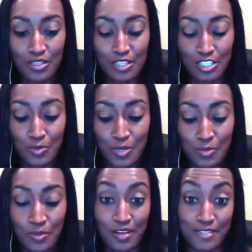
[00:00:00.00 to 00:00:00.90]
people
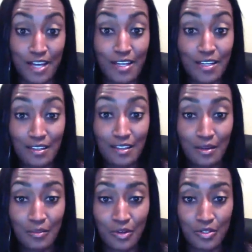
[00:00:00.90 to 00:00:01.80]
have done in
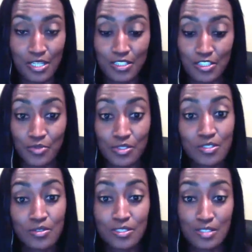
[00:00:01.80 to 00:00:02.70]
protest. Here's what
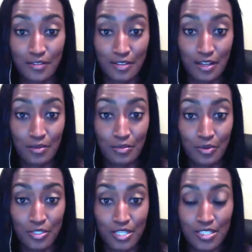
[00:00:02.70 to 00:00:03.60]
students have done in
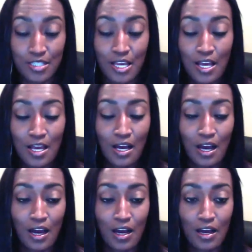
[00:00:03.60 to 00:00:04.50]
protest.
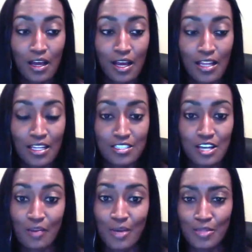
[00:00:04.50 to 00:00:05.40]
And let's talk
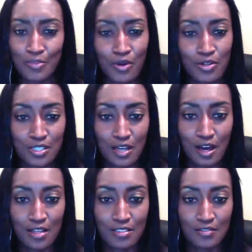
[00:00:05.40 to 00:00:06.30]
about the pros and
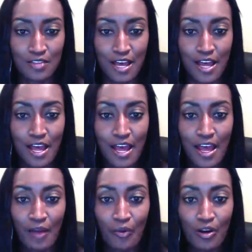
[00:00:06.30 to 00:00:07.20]
cons of that.
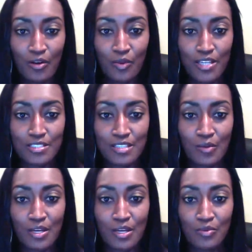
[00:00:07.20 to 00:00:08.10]
And what are ways that we
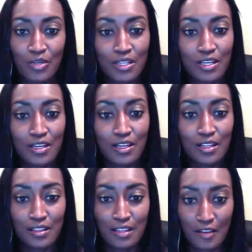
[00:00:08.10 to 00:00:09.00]
can really
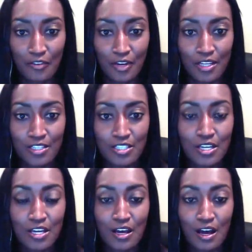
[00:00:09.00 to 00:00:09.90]
leverage
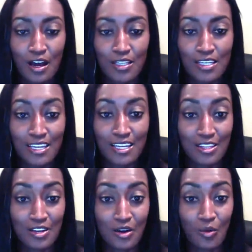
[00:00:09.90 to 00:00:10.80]
getting
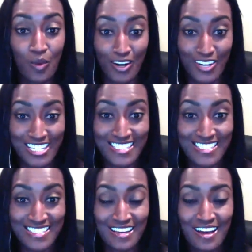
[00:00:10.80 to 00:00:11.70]
the
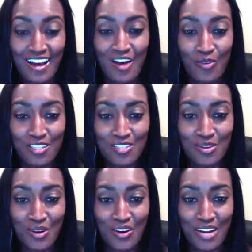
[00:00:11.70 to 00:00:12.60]
awareness of what's
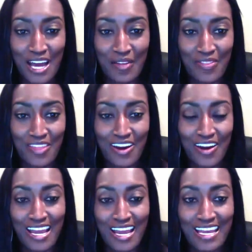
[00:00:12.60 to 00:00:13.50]
going on out there,
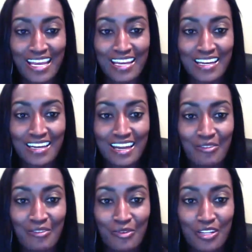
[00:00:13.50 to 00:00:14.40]
and
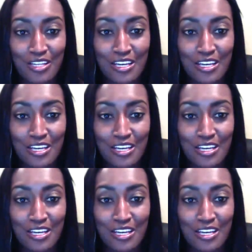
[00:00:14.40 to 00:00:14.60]
really,